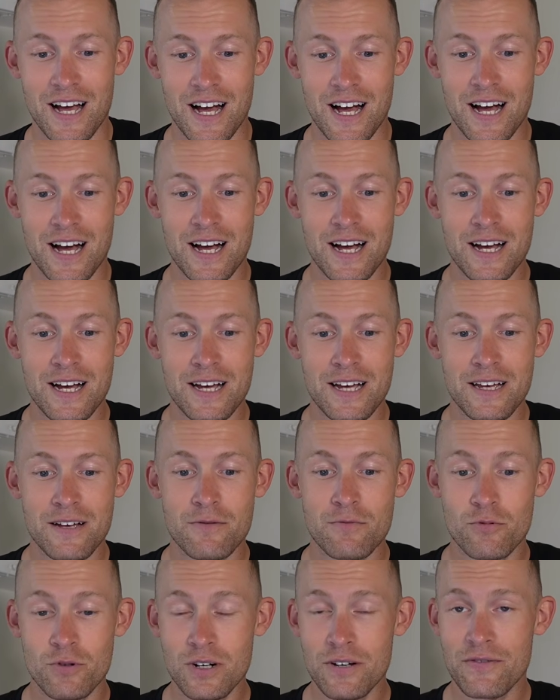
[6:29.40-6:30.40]

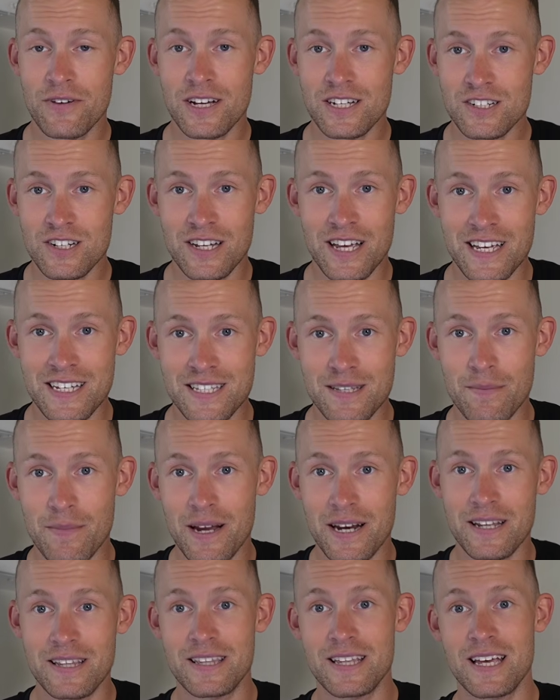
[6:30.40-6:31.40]
I would have actually
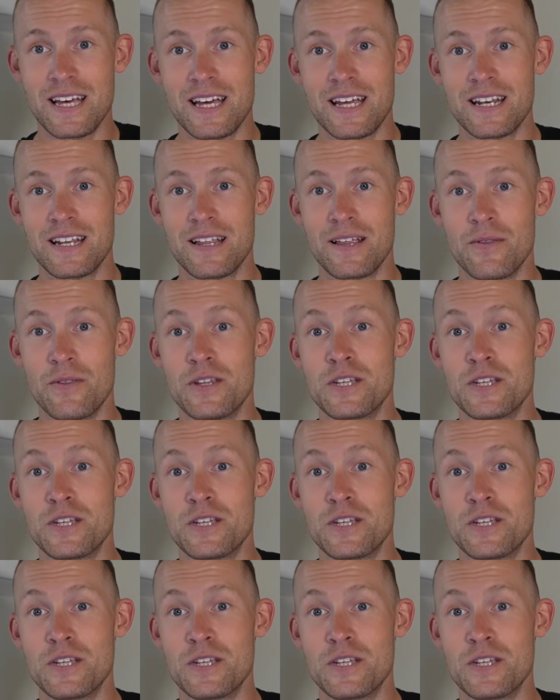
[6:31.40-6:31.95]
estimated that